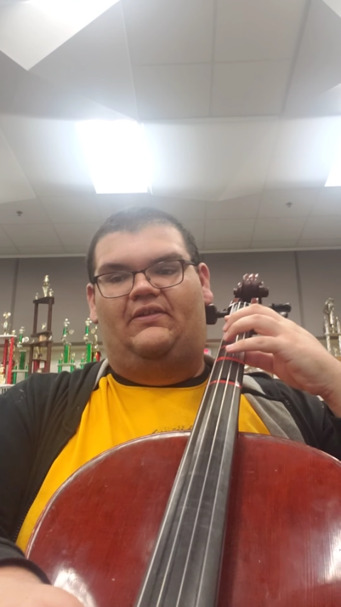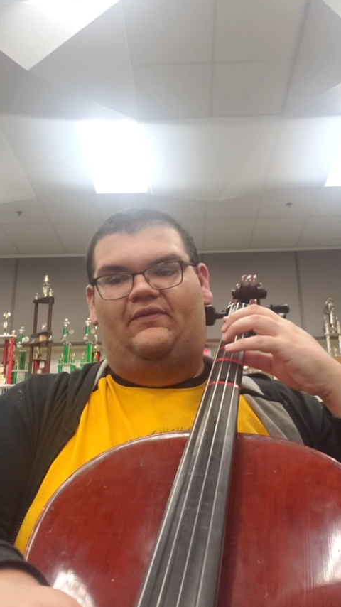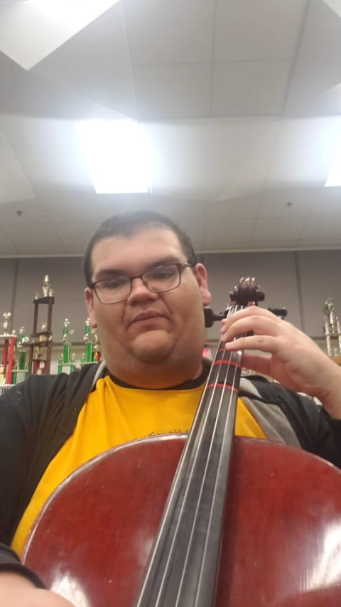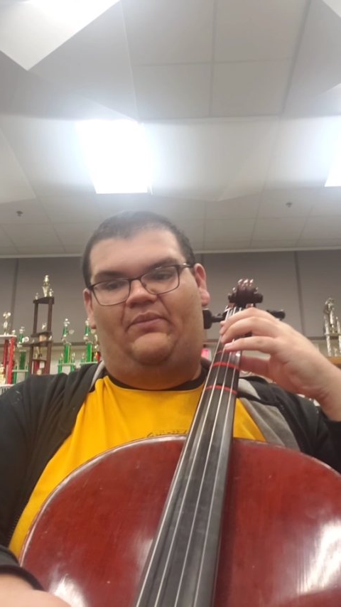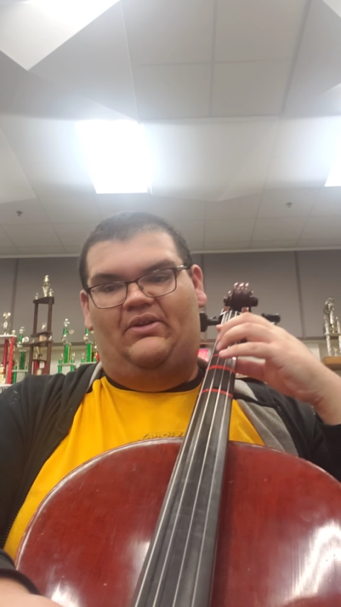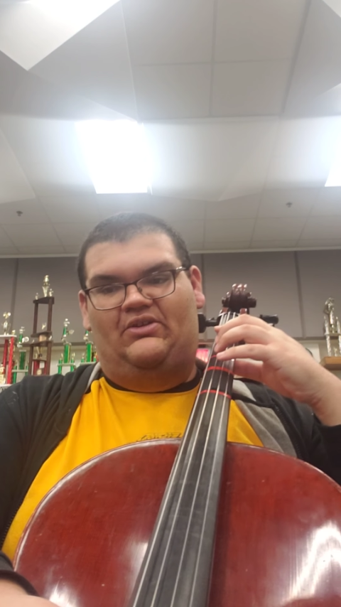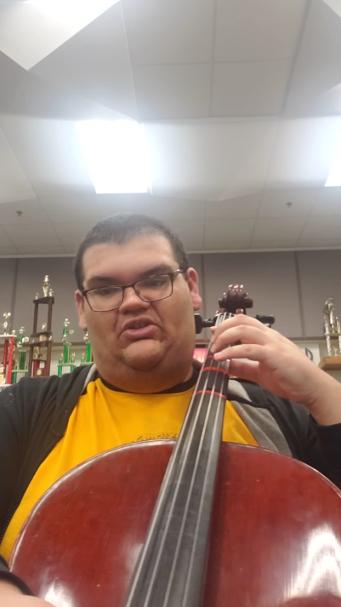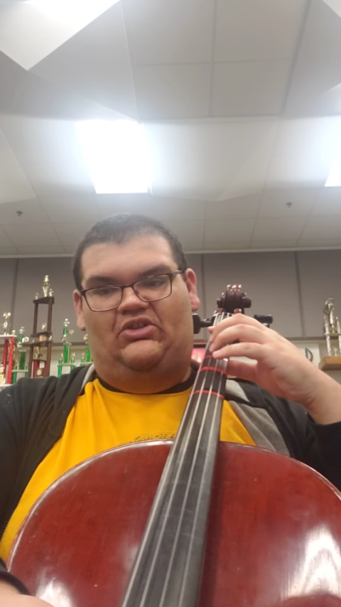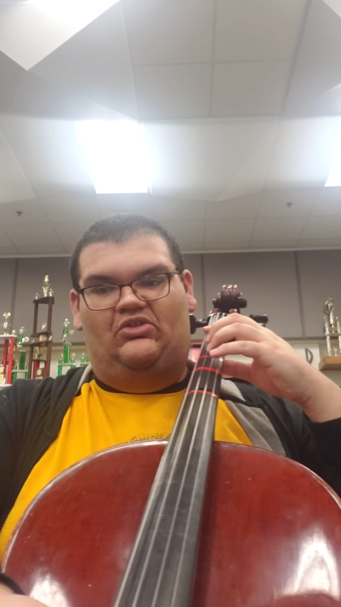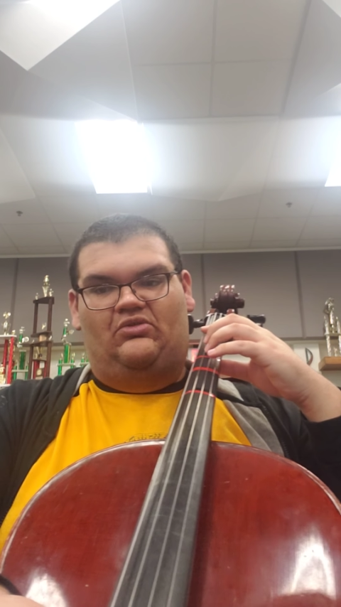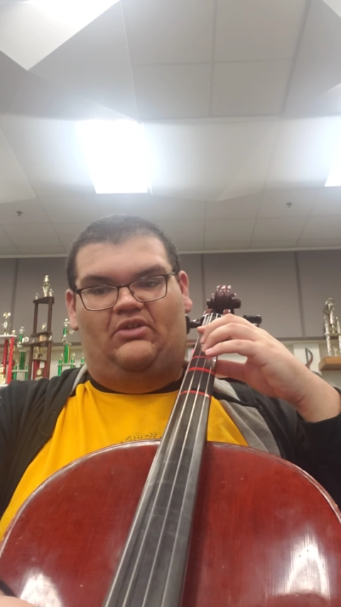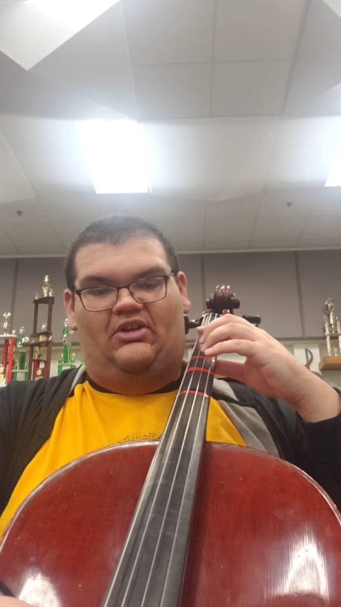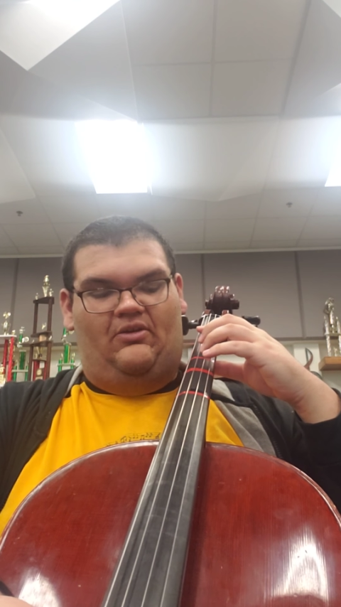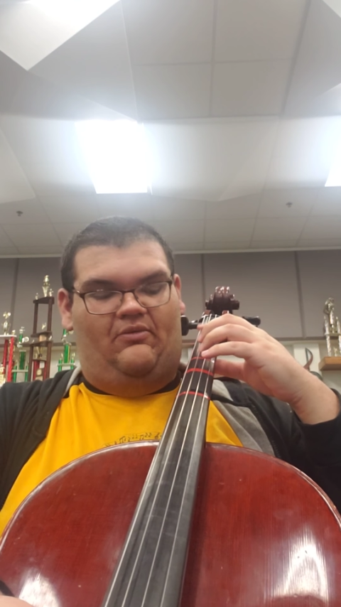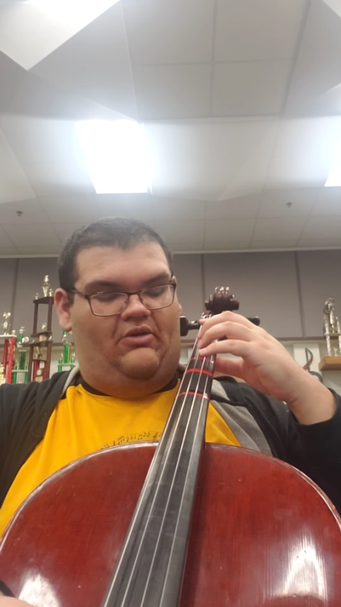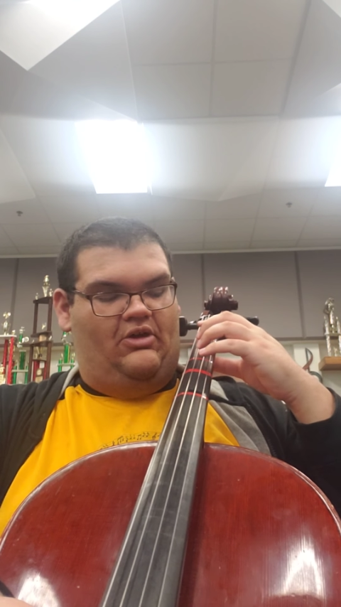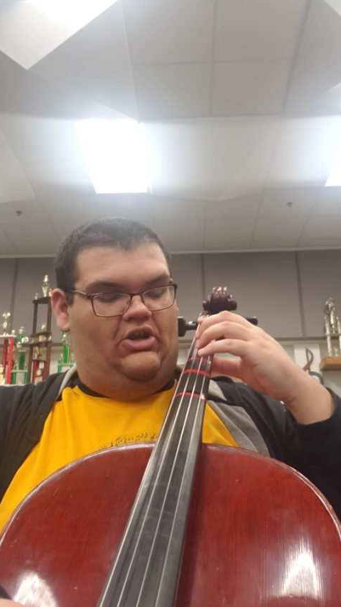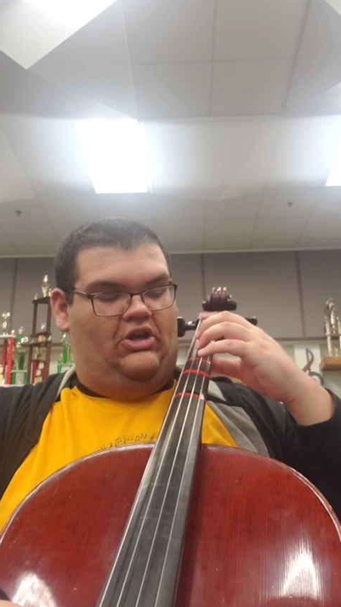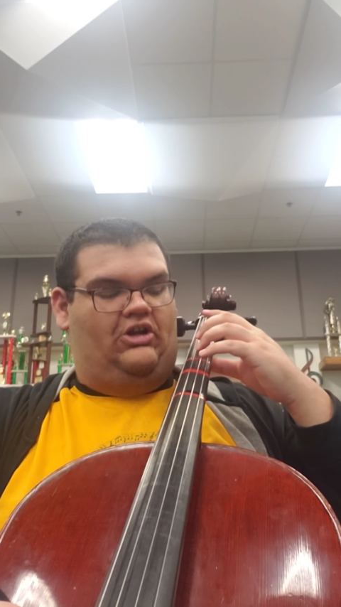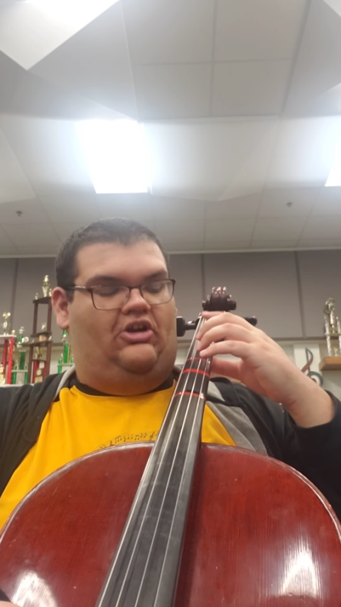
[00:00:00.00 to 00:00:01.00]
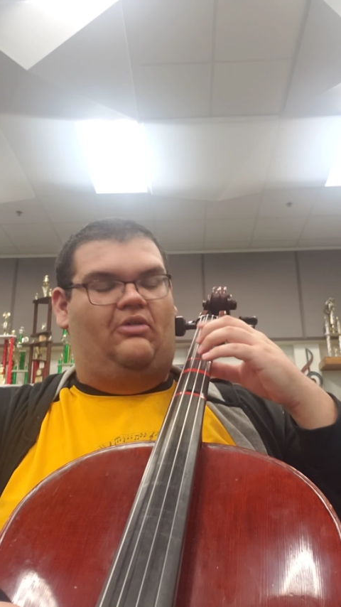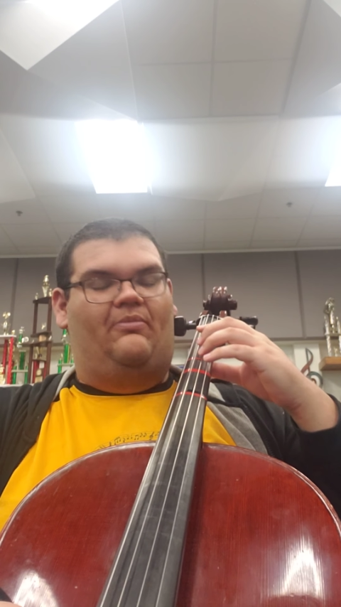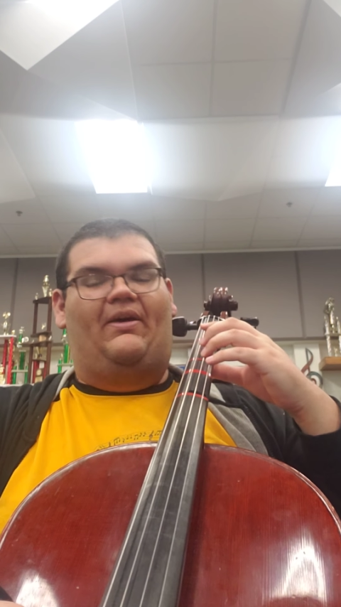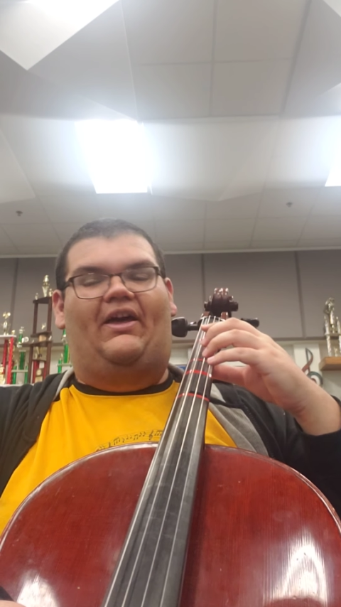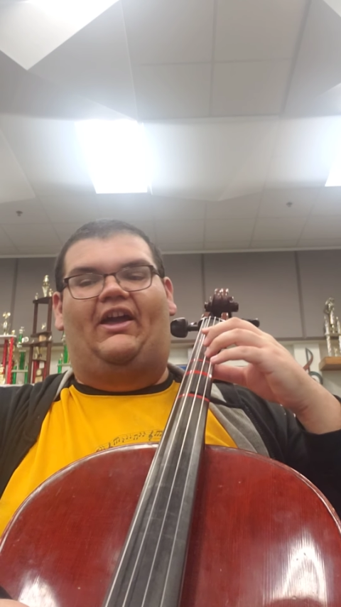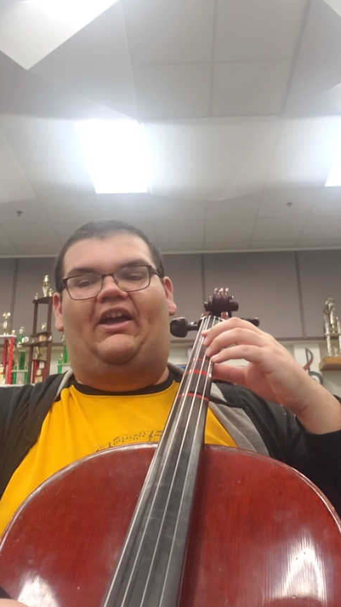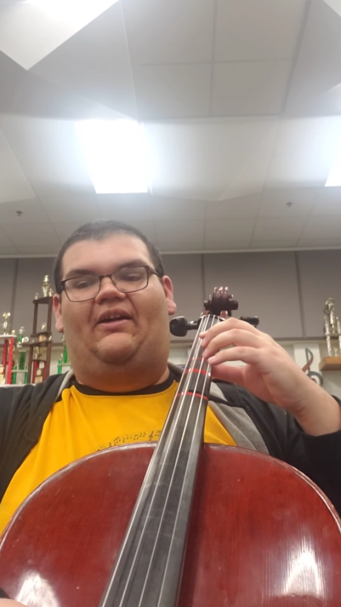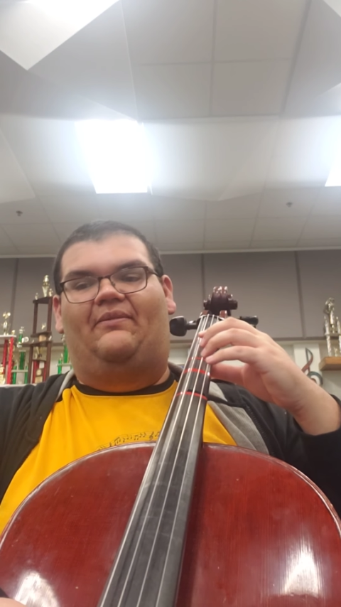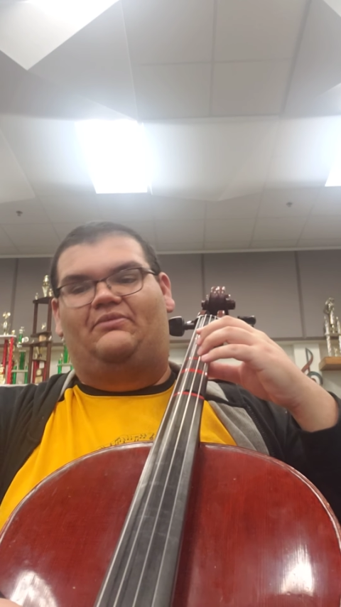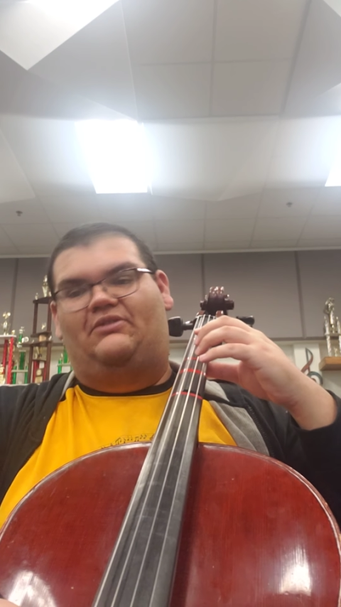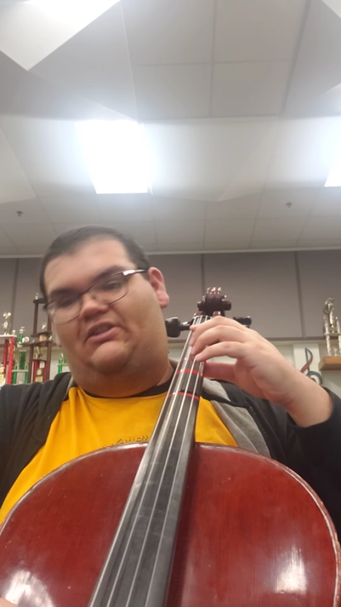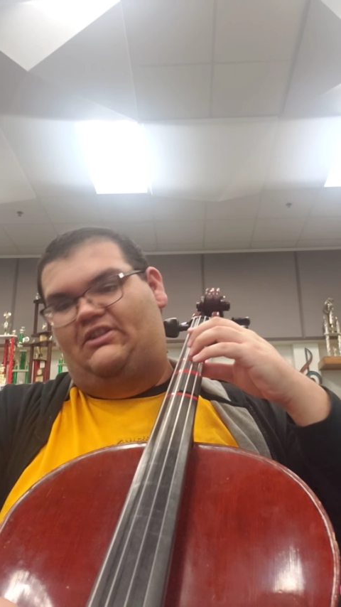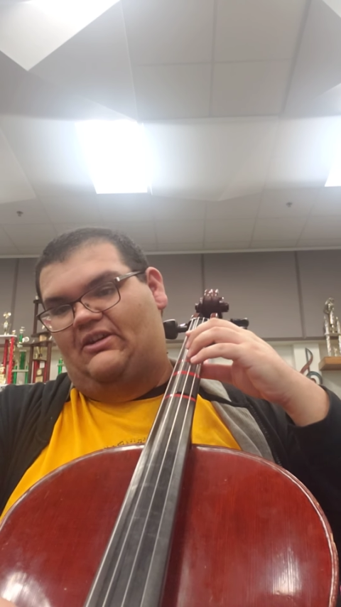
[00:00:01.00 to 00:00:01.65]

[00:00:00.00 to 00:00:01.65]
Measure 21, I'll go back up to